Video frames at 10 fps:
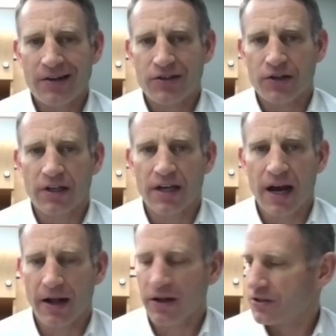not sure
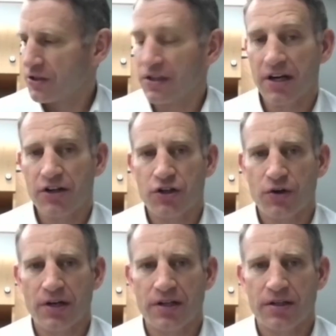Keon Ellis is the
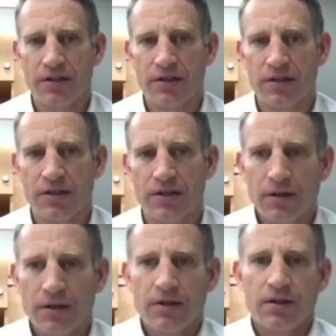issue. He's,
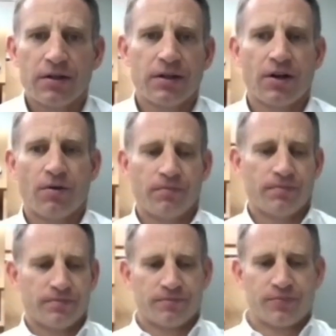you know,
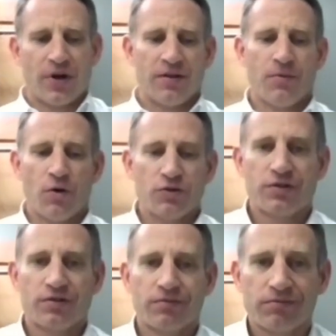probably the
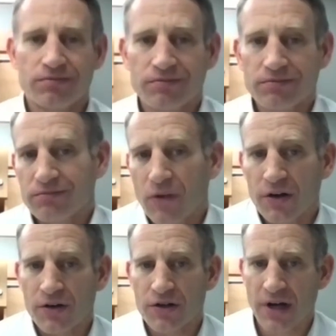most
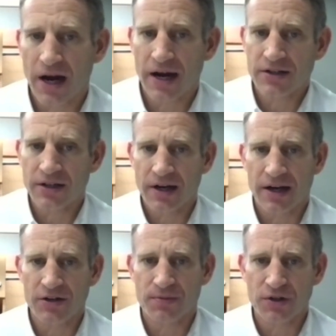undersized
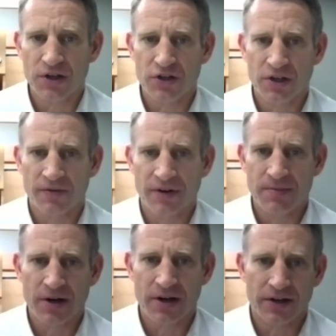at his position of
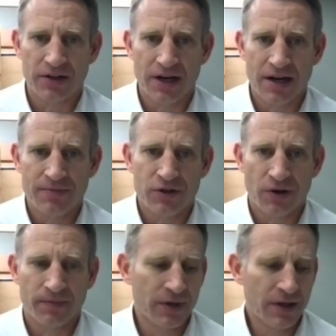anybody on the team.
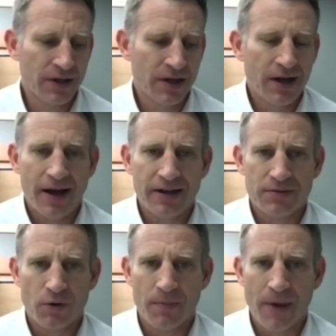So, I think
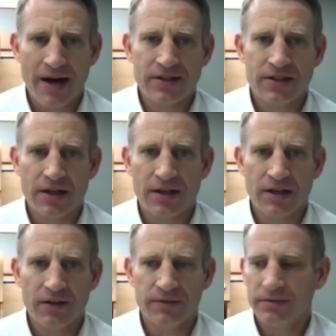it's more a mindset
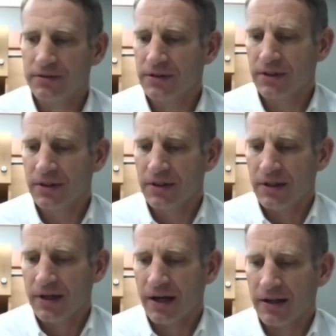deal.
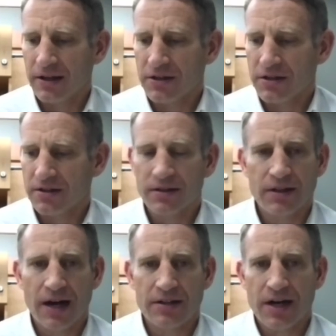I think it's
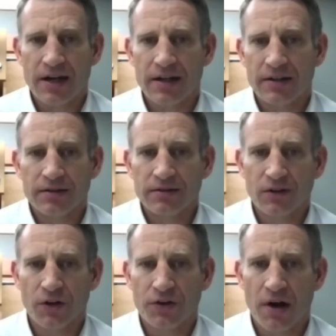guys got to get a
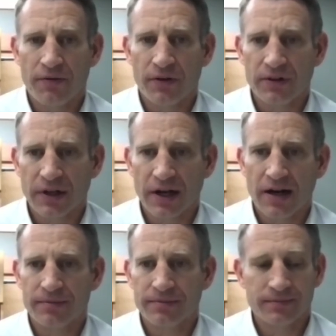little tougher. They got
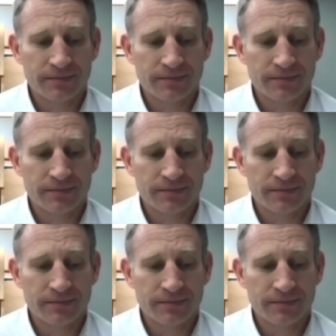to